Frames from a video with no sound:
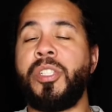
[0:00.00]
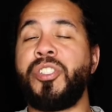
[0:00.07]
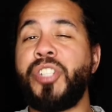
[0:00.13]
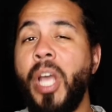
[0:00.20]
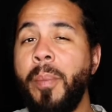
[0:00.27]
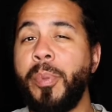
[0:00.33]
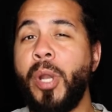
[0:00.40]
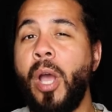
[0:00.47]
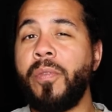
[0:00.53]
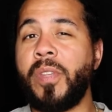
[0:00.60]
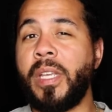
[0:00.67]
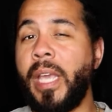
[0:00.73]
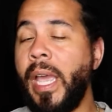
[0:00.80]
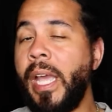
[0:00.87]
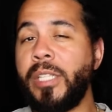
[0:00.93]
To jump it off
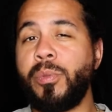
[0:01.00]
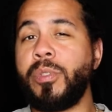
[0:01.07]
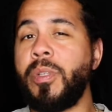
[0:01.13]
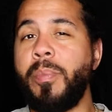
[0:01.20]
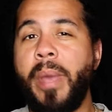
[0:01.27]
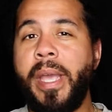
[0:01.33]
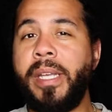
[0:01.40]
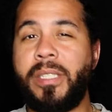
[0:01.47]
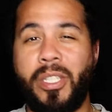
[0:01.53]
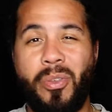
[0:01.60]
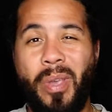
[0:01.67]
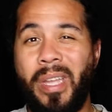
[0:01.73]
the cast was amazing.